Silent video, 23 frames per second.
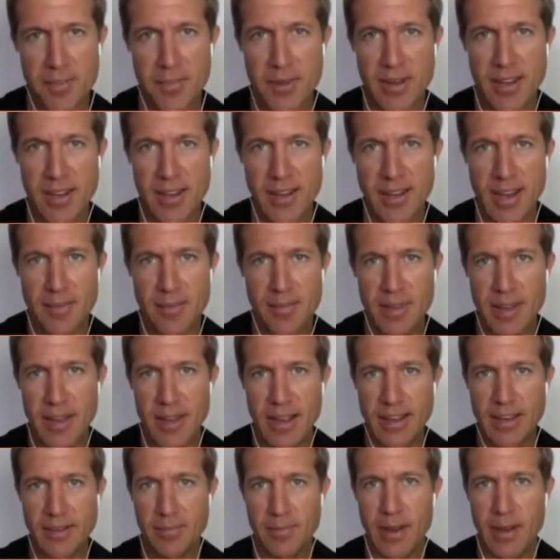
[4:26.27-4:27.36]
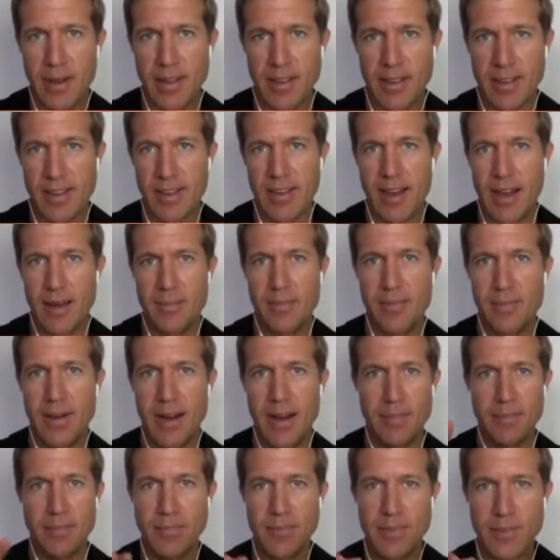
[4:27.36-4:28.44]

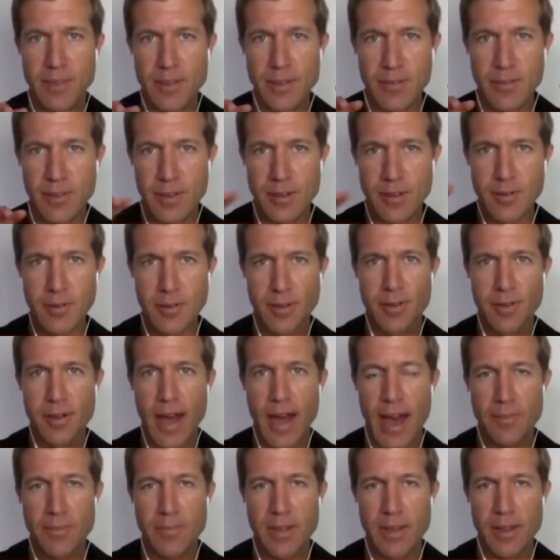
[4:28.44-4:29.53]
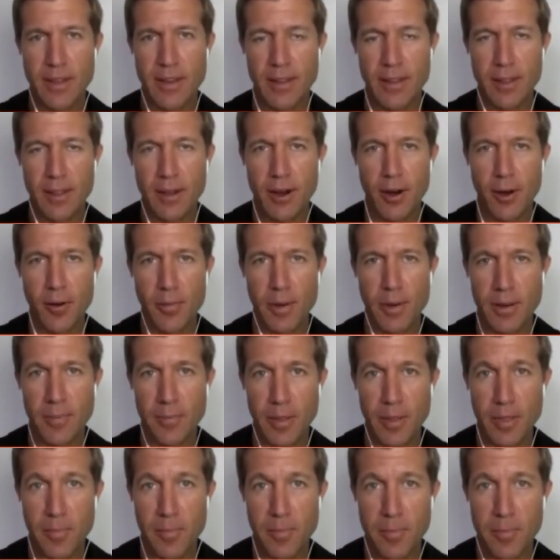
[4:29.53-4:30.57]
You had me at hello, but